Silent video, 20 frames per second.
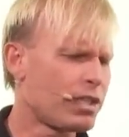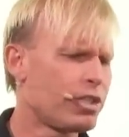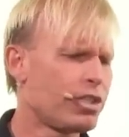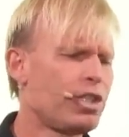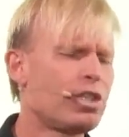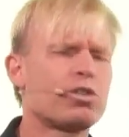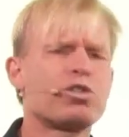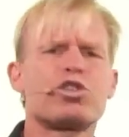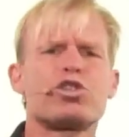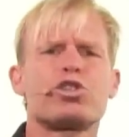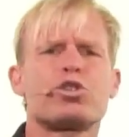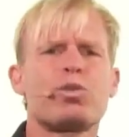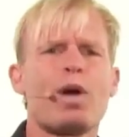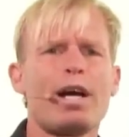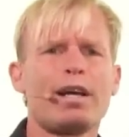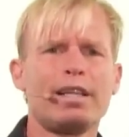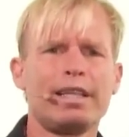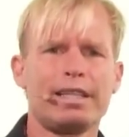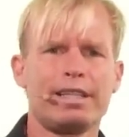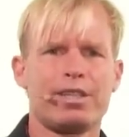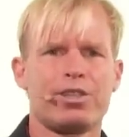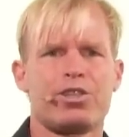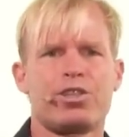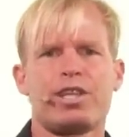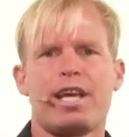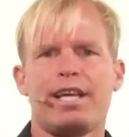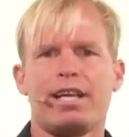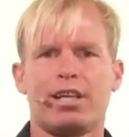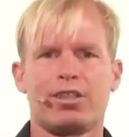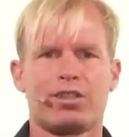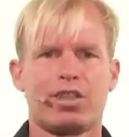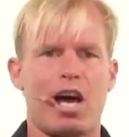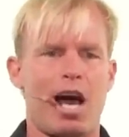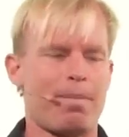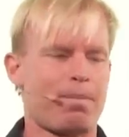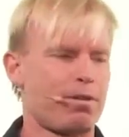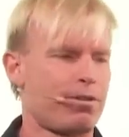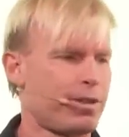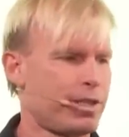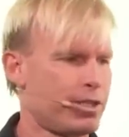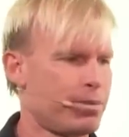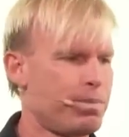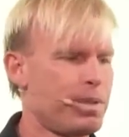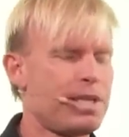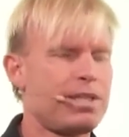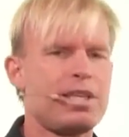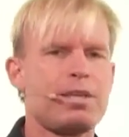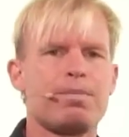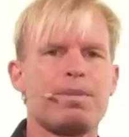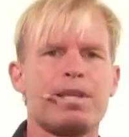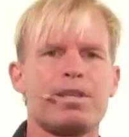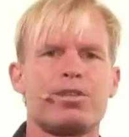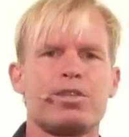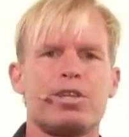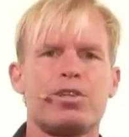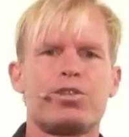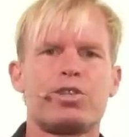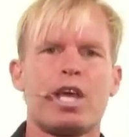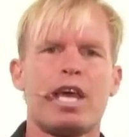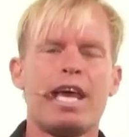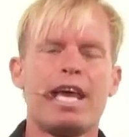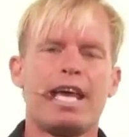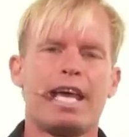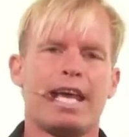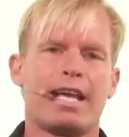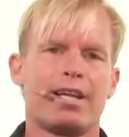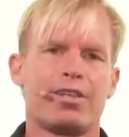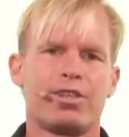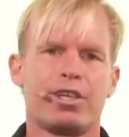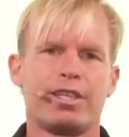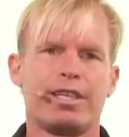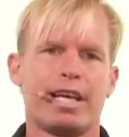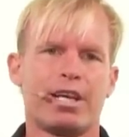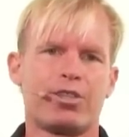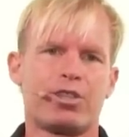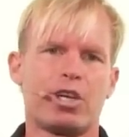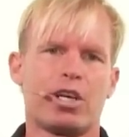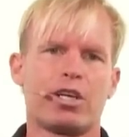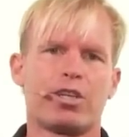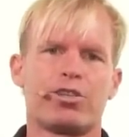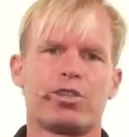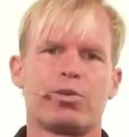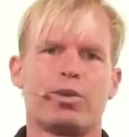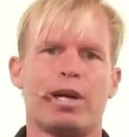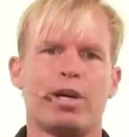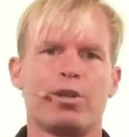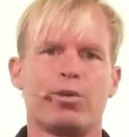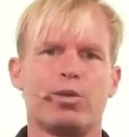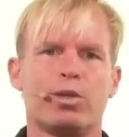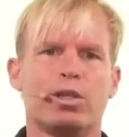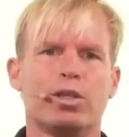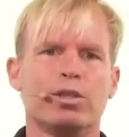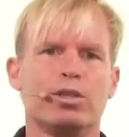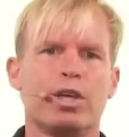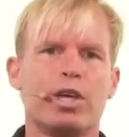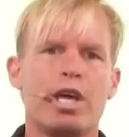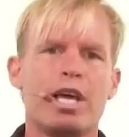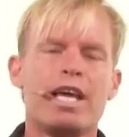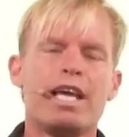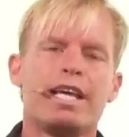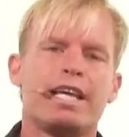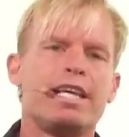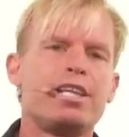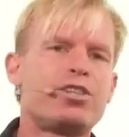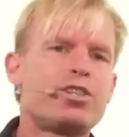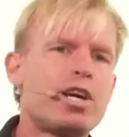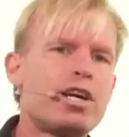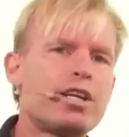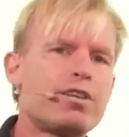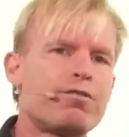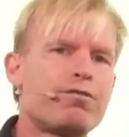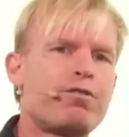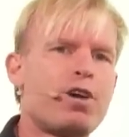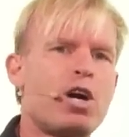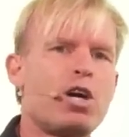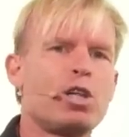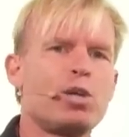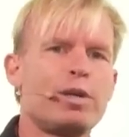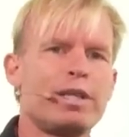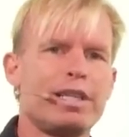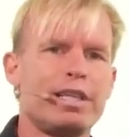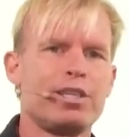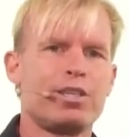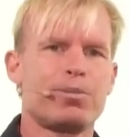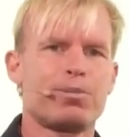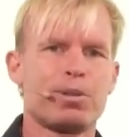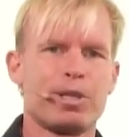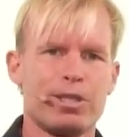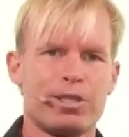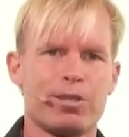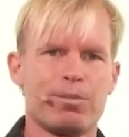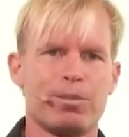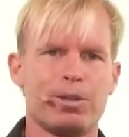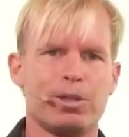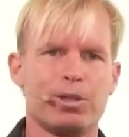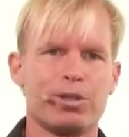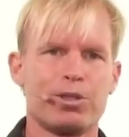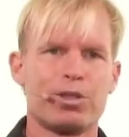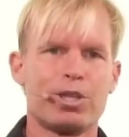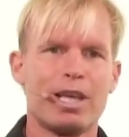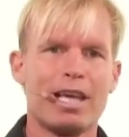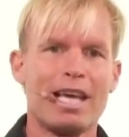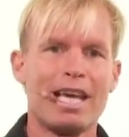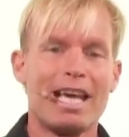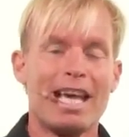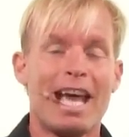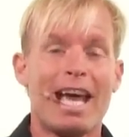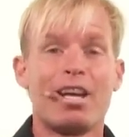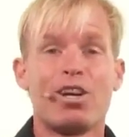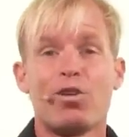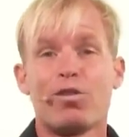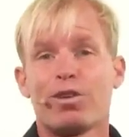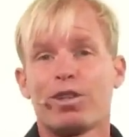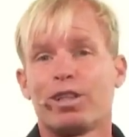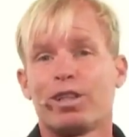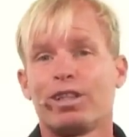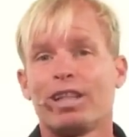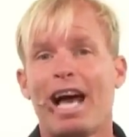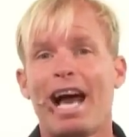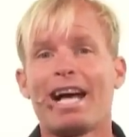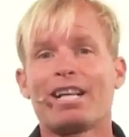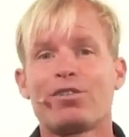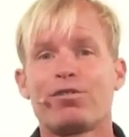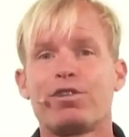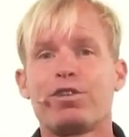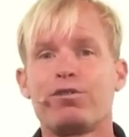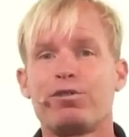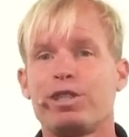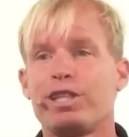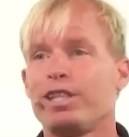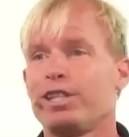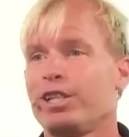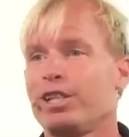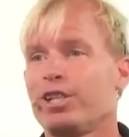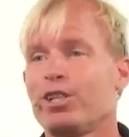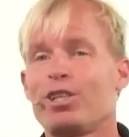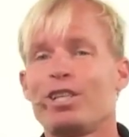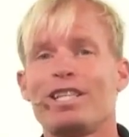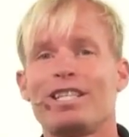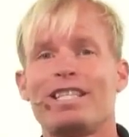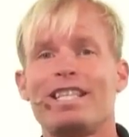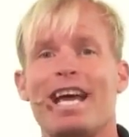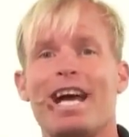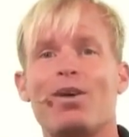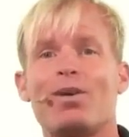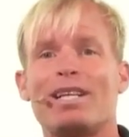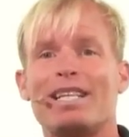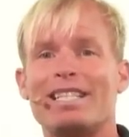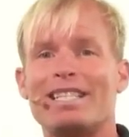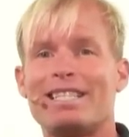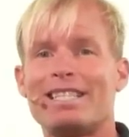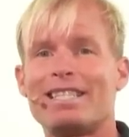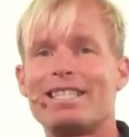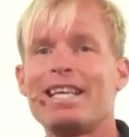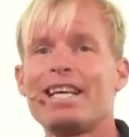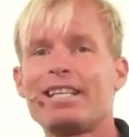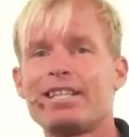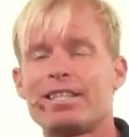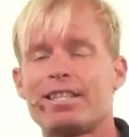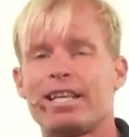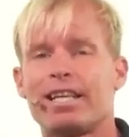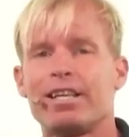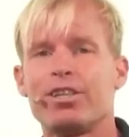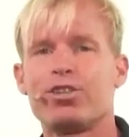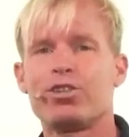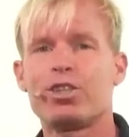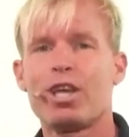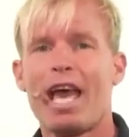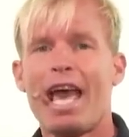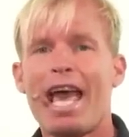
you know, struggling to stay on top of his busy business and as a guest artist around the world. He started following these principles. And over the last 15 years, he's now in his 60s